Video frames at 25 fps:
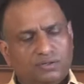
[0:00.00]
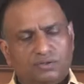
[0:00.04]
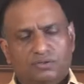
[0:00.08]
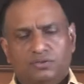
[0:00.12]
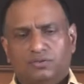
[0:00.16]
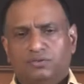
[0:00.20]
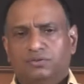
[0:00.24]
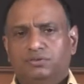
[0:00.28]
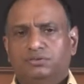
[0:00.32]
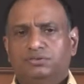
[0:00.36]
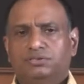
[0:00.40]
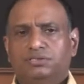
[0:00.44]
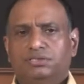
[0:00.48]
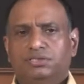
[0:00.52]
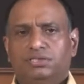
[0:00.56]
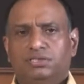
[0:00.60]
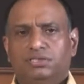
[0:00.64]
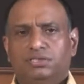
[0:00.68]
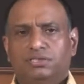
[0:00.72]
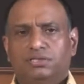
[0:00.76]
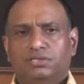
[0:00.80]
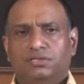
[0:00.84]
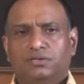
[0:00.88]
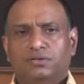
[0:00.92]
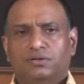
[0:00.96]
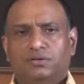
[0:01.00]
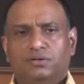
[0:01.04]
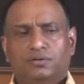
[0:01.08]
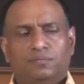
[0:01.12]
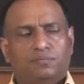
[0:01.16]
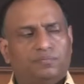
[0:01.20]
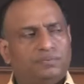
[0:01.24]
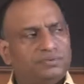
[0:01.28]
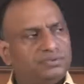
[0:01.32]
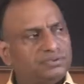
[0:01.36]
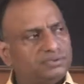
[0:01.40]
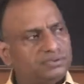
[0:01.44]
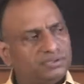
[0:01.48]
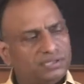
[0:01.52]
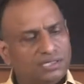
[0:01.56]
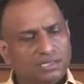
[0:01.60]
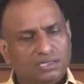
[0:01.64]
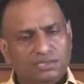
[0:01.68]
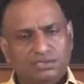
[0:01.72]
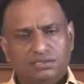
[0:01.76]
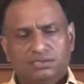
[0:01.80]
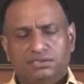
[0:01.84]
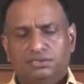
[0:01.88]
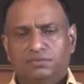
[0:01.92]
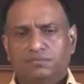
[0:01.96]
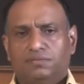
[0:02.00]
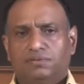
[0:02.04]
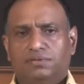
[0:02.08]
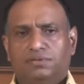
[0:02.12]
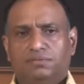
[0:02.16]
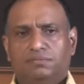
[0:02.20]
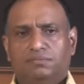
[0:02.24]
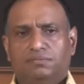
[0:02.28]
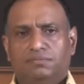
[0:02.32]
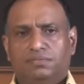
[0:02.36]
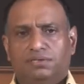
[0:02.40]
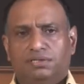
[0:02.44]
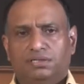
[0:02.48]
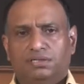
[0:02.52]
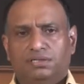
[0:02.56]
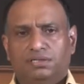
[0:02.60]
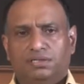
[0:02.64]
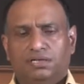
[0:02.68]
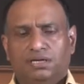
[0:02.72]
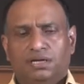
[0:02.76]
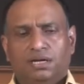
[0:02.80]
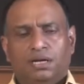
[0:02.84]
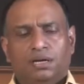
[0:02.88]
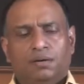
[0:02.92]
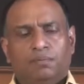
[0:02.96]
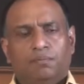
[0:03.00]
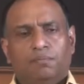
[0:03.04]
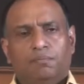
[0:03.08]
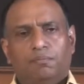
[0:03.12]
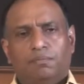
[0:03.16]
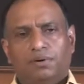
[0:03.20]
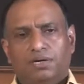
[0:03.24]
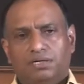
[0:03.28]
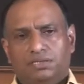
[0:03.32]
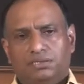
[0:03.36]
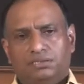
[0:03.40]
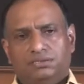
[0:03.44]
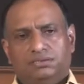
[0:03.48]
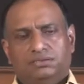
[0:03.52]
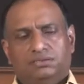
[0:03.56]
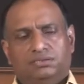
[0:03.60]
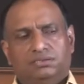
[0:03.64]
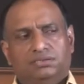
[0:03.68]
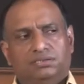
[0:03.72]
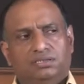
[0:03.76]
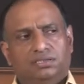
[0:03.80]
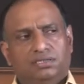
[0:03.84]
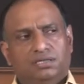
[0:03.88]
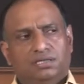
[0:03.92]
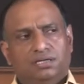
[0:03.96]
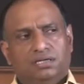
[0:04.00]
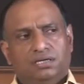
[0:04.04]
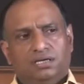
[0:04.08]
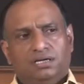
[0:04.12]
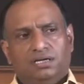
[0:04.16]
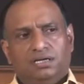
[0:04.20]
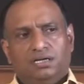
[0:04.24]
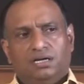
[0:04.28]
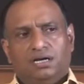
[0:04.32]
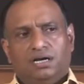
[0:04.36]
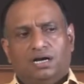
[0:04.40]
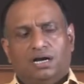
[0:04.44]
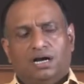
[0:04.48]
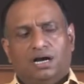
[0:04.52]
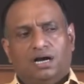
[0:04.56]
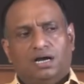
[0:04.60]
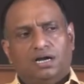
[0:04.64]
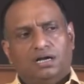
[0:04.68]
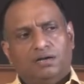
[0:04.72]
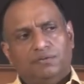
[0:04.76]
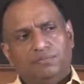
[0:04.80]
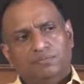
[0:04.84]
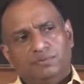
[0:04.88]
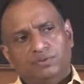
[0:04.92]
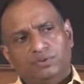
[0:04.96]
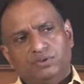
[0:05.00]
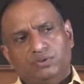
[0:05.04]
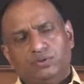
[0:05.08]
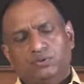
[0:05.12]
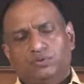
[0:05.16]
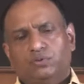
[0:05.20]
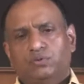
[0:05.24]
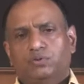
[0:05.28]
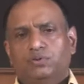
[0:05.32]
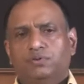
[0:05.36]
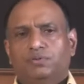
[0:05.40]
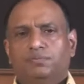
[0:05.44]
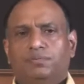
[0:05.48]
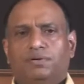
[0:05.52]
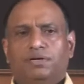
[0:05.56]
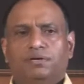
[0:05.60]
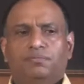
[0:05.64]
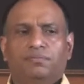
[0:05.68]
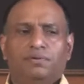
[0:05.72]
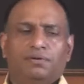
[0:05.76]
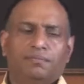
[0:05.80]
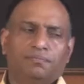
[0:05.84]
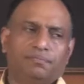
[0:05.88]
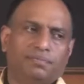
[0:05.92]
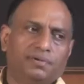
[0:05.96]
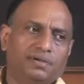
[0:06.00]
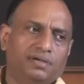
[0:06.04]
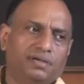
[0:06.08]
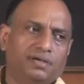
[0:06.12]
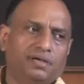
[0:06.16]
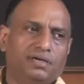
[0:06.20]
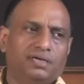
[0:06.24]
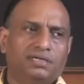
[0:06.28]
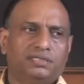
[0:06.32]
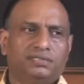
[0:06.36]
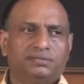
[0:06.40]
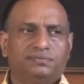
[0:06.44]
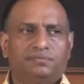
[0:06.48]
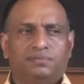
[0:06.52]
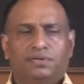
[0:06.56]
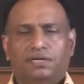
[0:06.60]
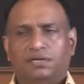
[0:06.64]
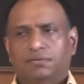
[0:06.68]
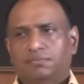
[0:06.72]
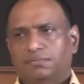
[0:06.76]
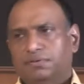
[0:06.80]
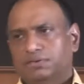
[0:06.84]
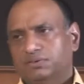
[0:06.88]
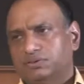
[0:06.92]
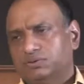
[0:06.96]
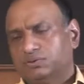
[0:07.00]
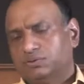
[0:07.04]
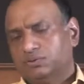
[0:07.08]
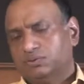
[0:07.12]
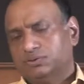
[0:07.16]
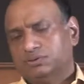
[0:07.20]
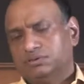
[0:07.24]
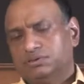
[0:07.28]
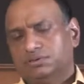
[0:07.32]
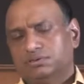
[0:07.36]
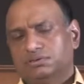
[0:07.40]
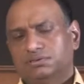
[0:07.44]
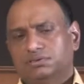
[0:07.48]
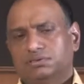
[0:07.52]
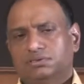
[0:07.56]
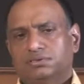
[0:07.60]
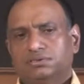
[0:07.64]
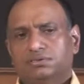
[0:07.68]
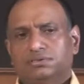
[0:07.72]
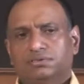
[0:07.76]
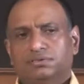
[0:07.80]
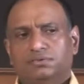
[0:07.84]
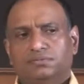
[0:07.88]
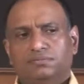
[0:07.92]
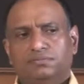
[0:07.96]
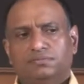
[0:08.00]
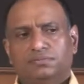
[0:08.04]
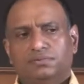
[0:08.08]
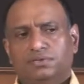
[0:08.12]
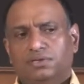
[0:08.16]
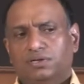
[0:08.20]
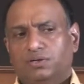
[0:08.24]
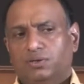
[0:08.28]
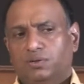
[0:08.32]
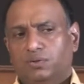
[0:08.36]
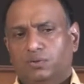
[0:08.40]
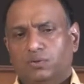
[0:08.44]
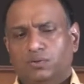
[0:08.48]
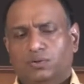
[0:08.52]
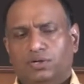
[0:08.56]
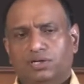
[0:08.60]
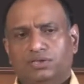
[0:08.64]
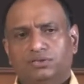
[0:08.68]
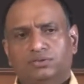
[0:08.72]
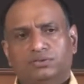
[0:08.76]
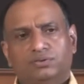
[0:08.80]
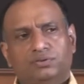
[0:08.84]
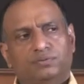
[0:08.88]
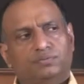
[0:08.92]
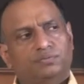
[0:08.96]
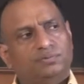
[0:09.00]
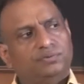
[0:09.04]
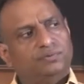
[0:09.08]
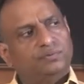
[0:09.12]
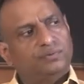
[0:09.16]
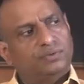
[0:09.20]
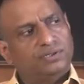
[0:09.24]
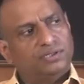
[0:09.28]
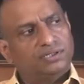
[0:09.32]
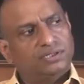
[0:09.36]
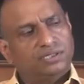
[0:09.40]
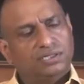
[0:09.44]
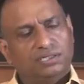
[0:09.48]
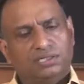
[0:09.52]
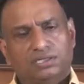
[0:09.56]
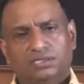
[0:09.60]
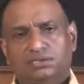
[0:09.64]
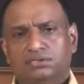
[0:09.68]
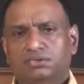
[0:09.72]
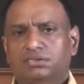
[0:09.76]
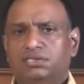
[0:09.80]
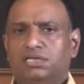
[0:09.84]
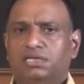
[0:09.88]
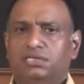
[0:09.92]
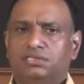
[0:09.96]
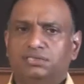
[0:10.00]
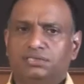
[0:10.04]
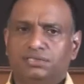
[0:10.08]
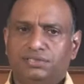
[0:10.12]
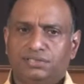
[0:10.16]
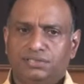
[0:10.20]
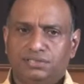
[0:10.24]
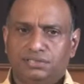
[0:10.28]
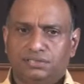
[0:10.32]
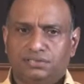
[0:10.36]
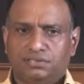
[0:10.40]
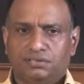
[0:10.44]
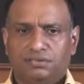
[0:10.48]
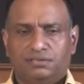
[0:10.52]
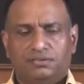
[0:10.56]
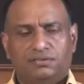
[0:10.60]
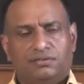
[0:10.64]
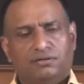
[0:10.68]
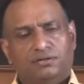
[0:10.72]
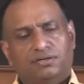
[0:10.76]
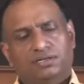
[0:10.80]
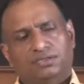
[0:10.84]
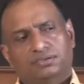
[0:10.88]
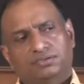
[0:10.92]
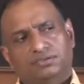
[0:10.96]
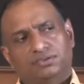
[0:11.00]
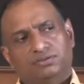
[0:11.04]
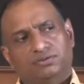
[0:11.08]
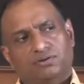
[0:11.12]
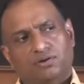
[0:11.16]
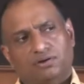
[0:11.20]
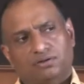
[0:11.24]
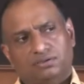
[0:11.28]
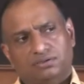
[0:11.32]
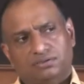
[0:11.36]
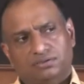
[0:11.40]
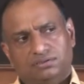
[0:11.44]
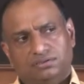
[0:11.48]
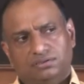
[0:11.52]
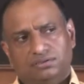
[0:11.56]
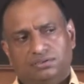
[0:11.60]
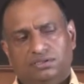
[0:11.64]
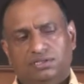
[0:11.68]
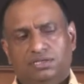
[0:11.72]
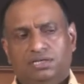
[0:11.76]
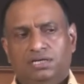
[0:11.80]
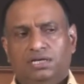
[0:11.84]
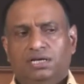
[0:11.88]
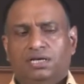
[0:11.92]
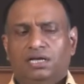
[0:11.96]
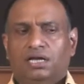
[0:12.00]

or coaching or personality development, but I have been told by my parents, by my social system that no, I should be working as an engineer or as a doctor,